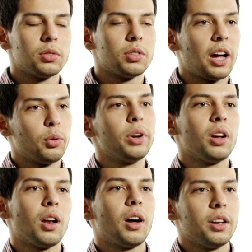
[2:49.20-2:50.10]
I
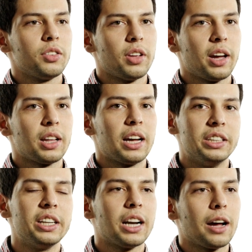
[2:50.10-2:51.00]
realized that I
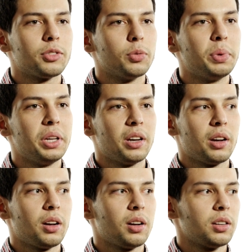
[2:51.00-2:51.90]
didn't have to be
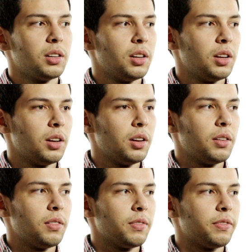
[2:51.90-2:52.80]
a
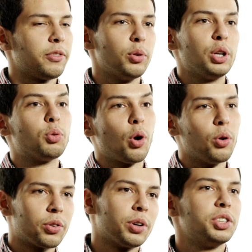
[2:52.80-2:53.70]
fully
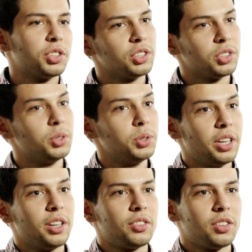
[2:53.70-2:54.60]
grown Christian to do
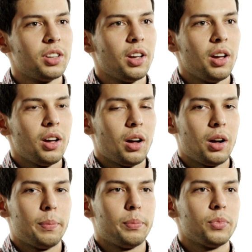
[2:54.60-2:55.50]
this.
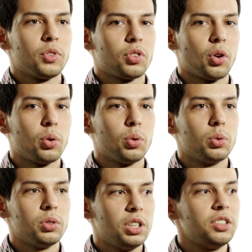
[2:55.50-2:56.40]

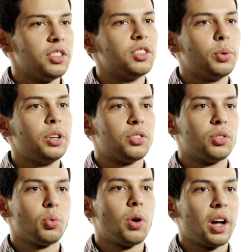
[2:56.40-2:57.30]
So this is the
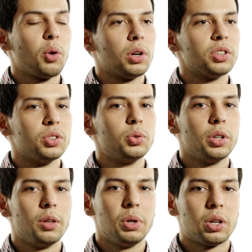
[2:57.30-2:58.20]
reason why I want to do
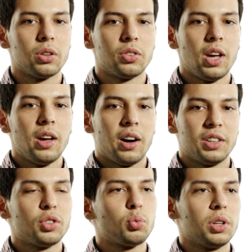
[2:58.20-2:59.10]
it, because I
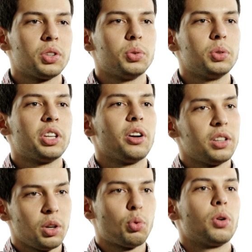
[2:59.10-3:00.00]
just want to tell
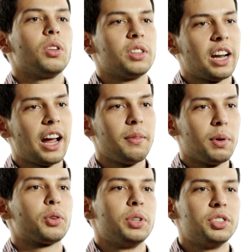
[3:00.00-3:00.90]
the world that I'm
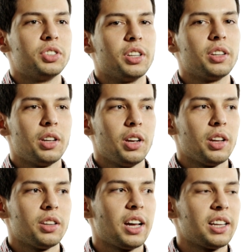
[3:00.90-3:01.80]
a Christian,
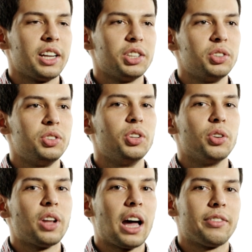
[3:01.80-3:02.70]
that I
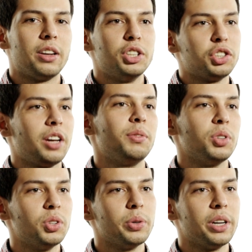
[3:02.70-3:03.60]
don't have any shame
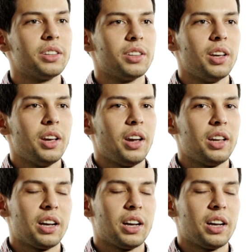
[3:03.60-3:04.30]
to do it, and